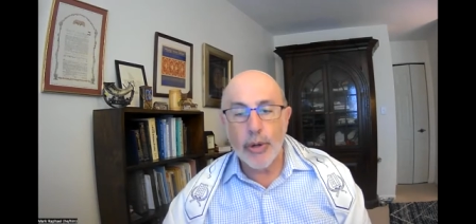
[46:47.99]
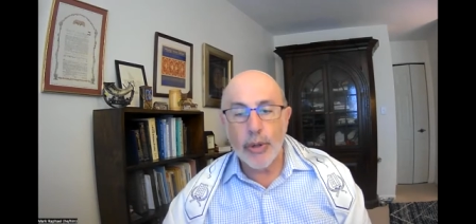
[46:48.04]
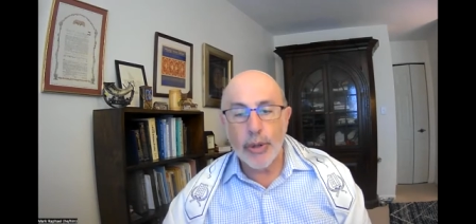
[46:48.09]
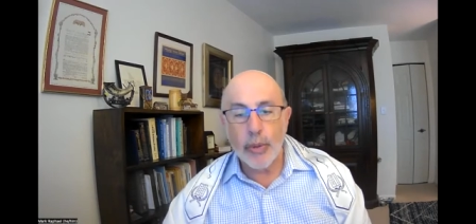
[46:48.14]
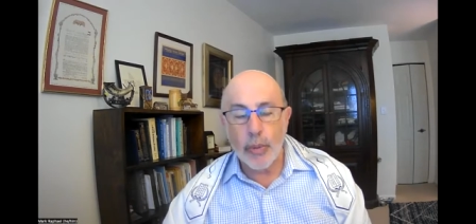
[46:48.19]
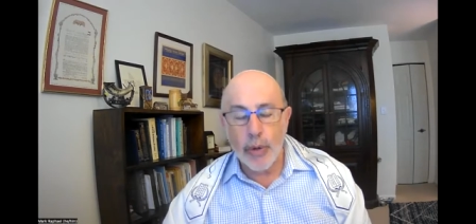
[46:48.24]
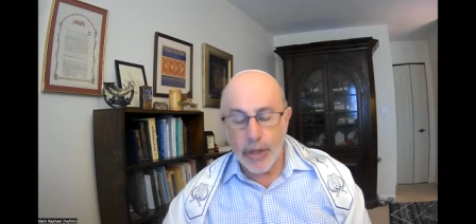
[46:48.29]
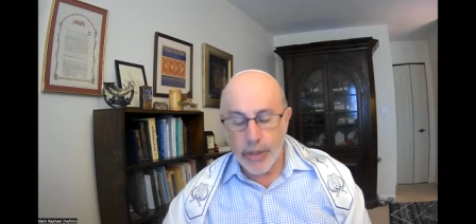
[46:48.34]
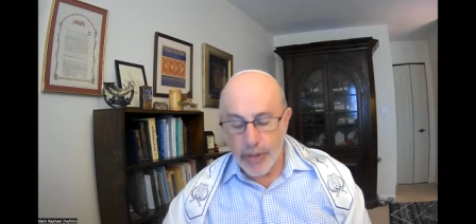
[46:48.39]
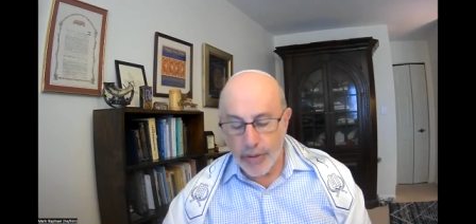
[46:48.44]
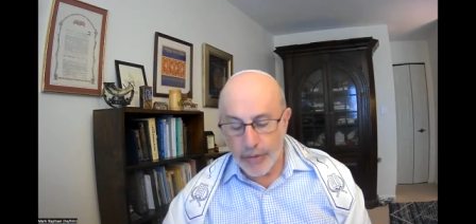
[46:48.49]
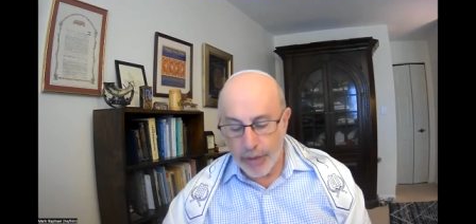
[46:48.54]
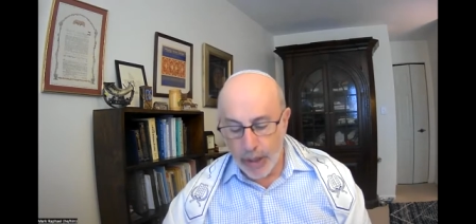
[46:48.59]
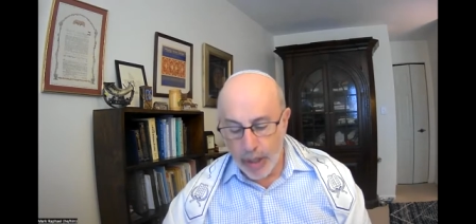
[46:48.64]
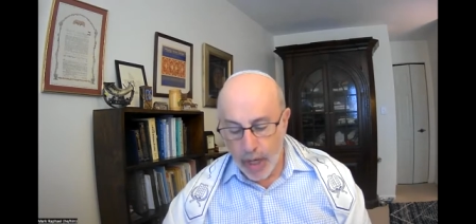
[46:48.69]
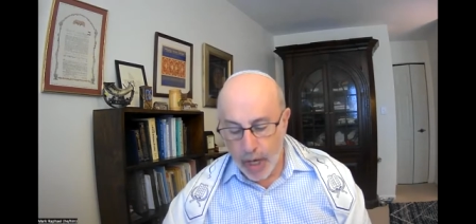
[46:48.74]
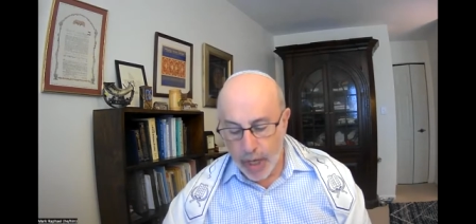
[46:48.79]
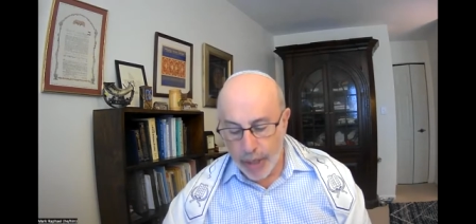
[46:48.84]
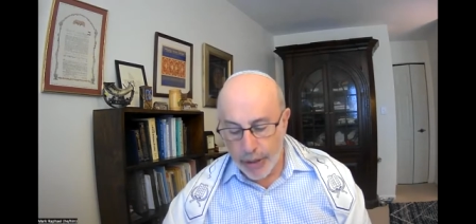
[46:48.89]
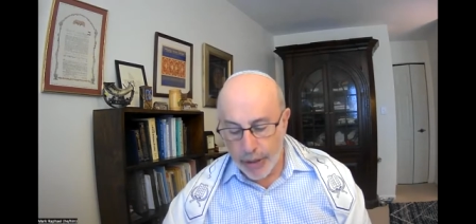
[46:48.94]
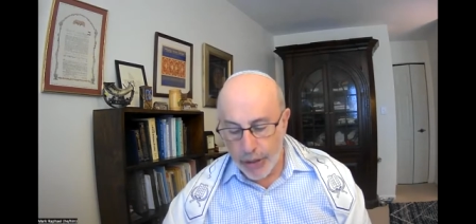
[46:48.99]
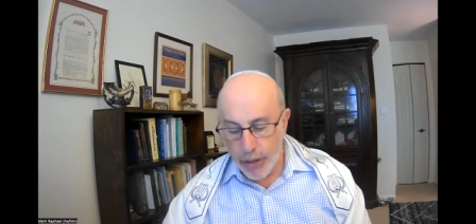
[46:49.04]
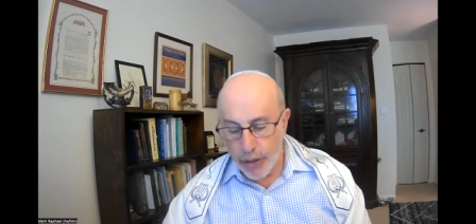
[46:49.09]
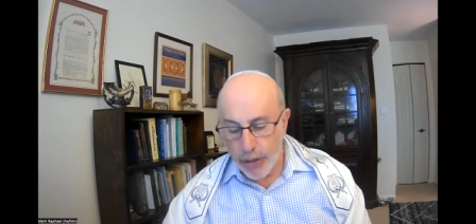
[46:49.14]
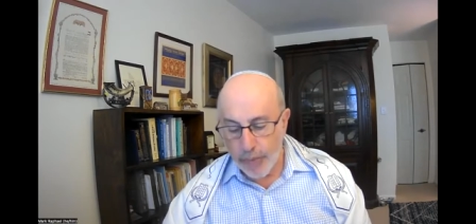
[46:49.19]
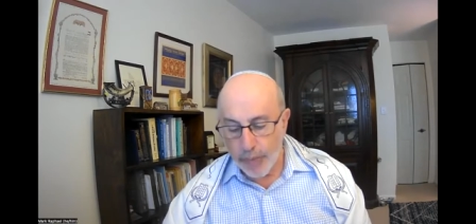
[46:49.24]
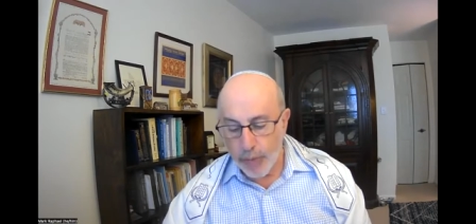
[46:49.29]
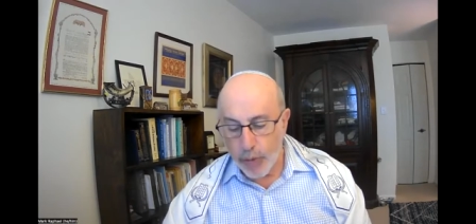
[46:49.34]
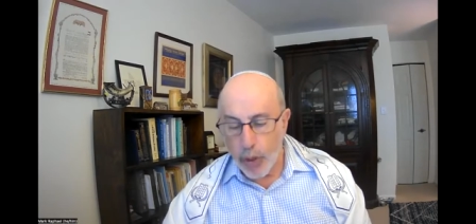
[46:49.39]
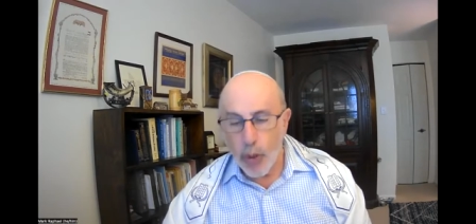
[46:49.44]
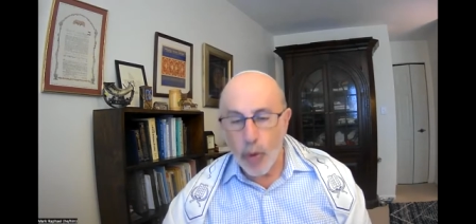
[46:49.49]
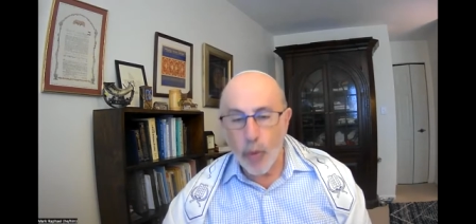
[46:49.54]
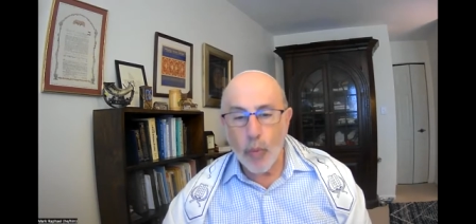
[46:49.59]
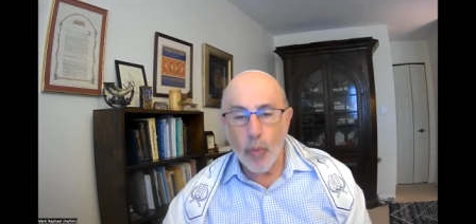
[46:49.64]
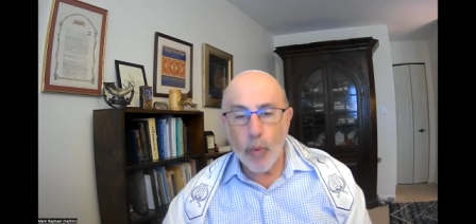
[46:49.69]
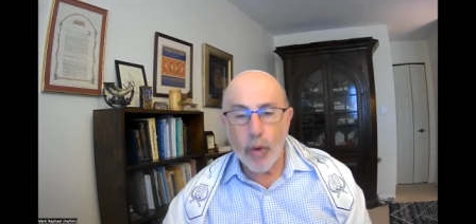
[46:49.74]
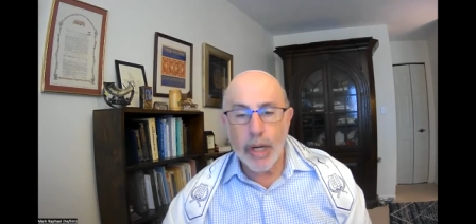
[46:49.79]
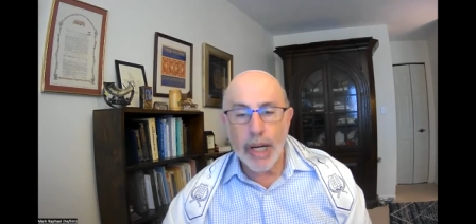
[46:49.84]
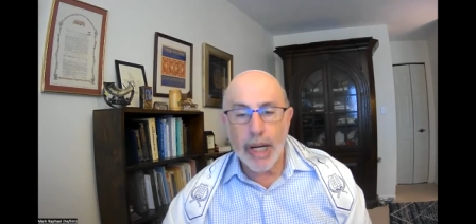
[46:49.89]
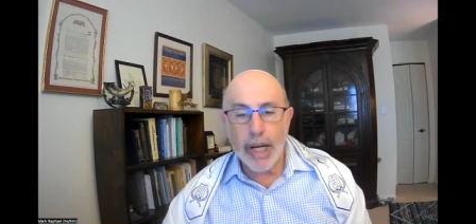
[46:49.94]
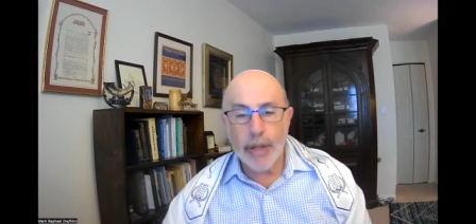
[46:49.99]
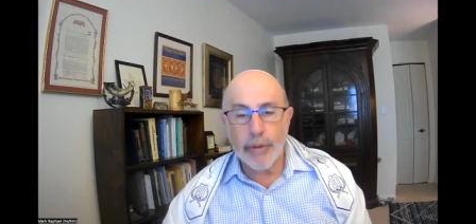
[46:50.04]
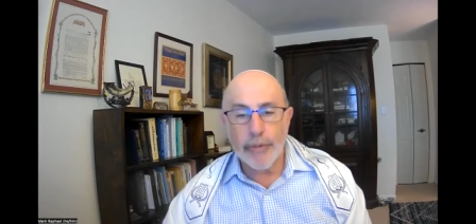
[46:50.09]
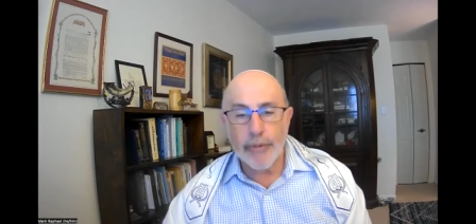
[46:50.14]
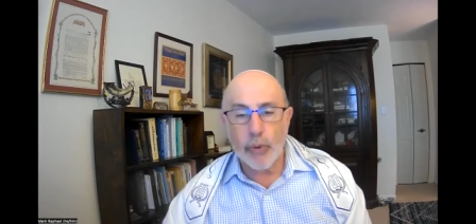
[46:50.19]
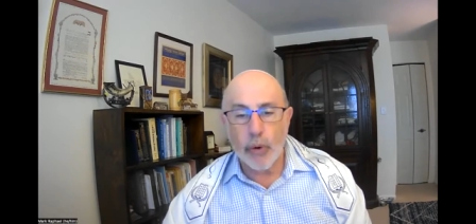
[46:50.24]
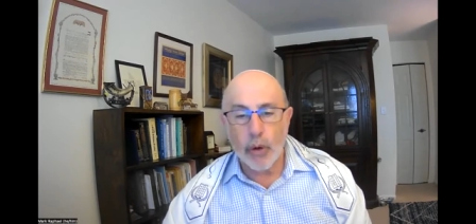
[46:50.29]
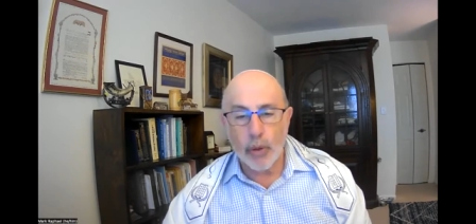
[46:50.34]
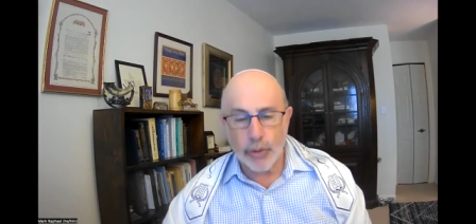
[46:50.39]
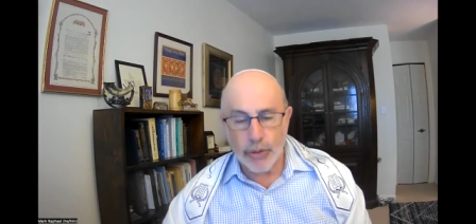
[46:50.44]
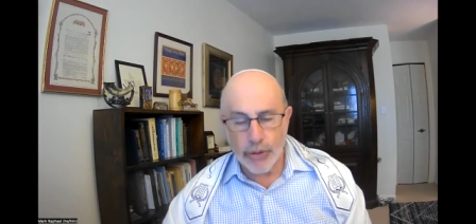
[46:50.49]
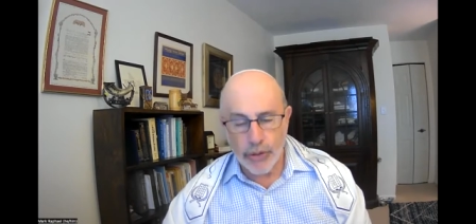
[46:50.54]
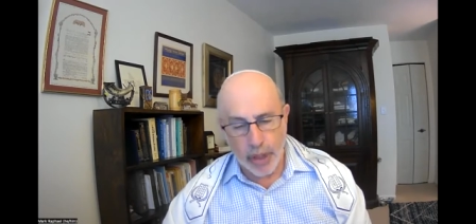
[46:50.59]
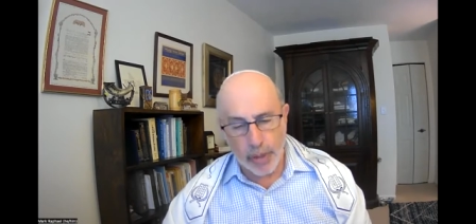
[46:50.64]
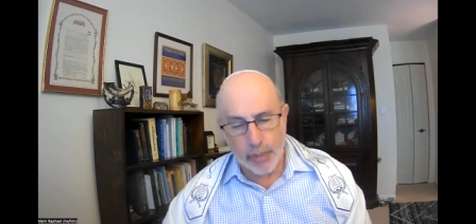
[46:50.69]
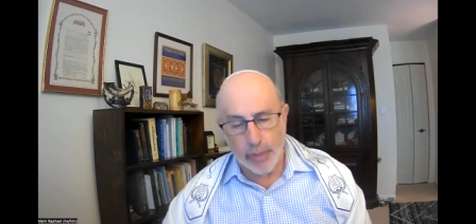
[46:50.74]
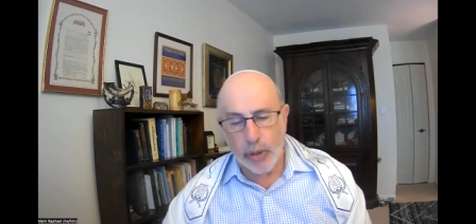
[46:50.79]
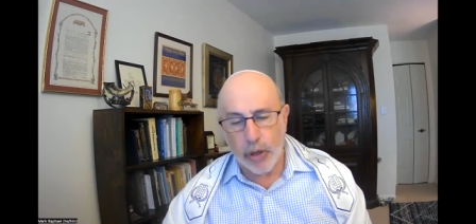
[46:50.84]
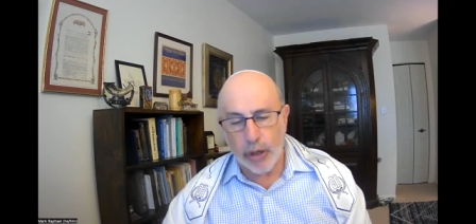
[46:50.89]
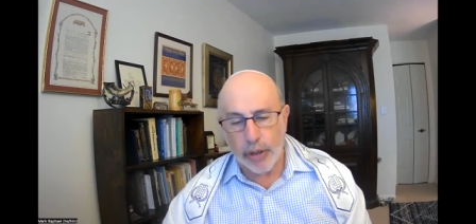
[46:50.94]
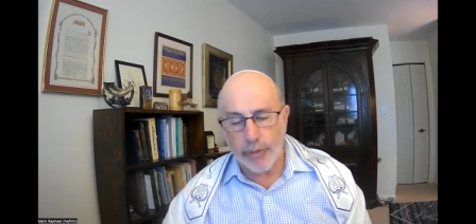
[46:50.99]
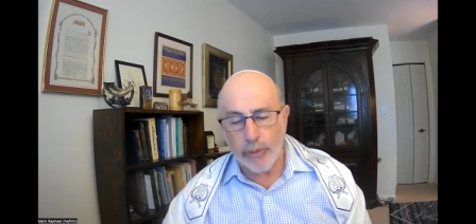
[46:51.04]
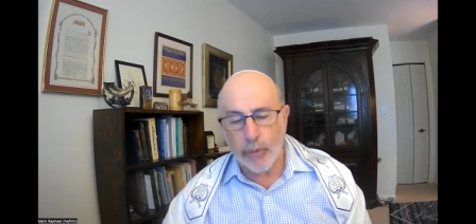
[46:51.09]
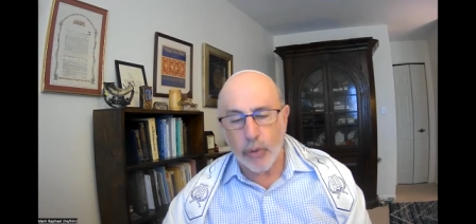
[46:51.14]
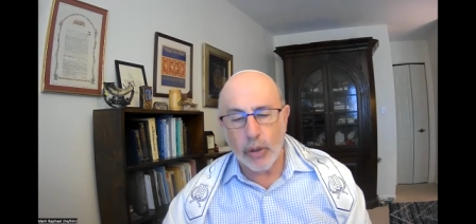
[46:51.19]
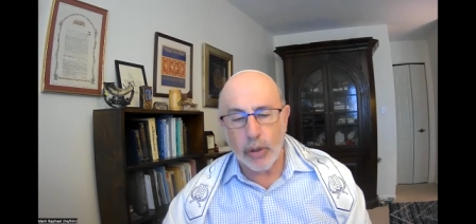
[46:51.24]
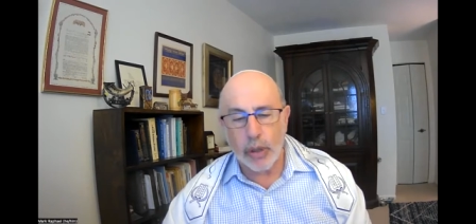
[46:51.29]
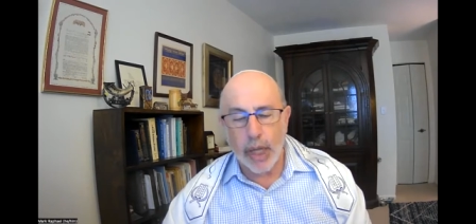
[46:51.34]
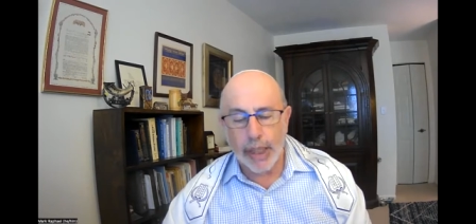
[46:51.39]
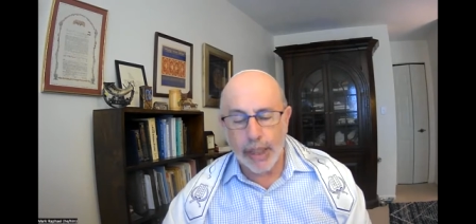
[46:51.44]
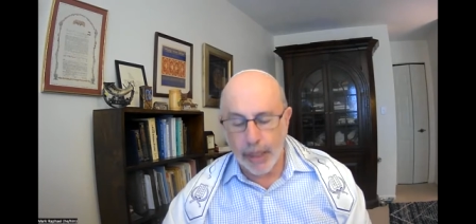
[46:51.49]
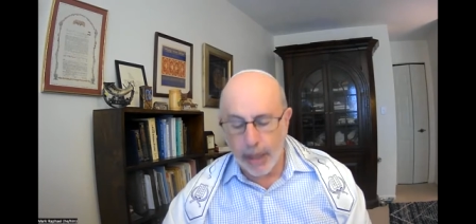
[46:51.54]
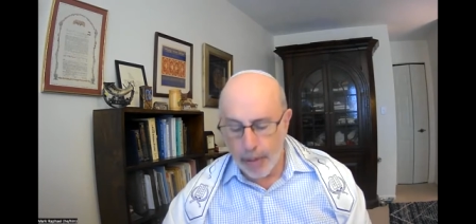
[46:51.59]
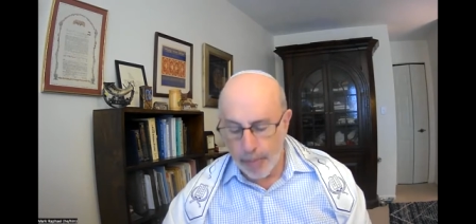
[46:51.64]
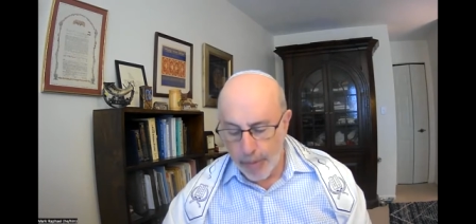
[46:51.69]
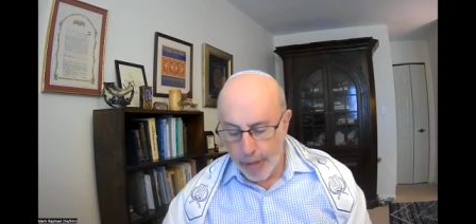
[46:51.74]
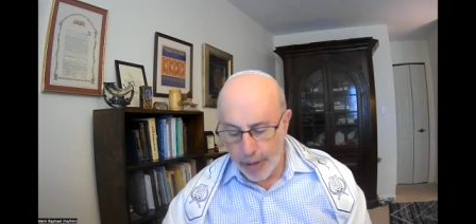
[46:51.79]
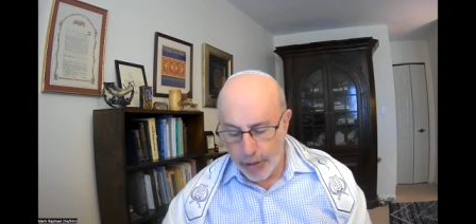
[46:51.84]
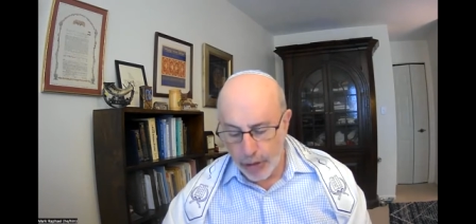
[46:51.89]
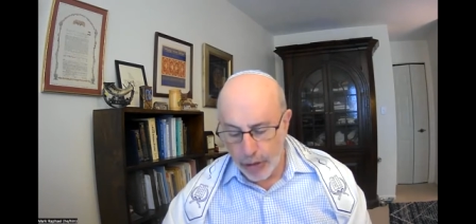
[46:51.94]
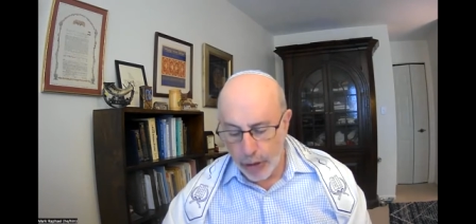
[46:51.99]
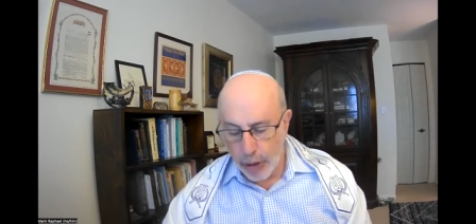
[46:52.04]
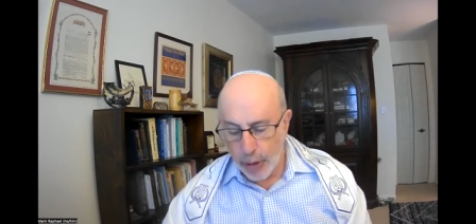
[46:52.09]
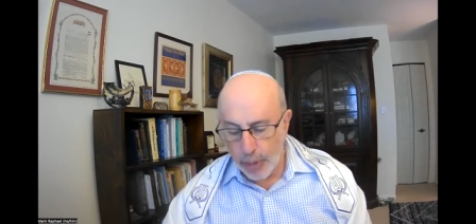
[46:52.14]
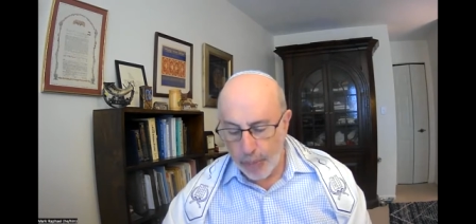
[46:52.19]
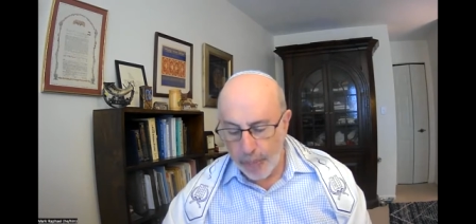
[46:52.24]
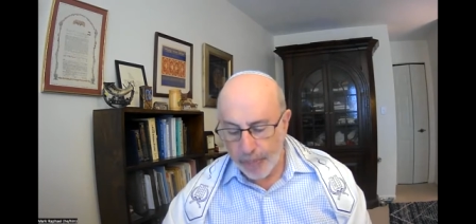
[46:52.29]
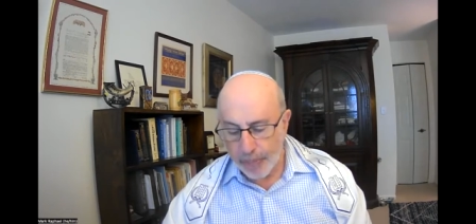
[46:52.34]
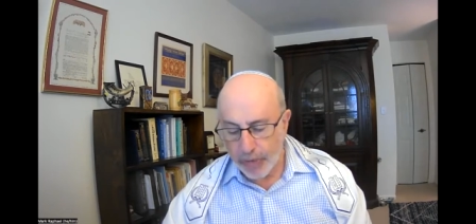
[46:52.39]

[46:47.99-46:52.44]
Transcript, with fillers: the words of the Kaddish 184 will skip line four, lacking a minyan though.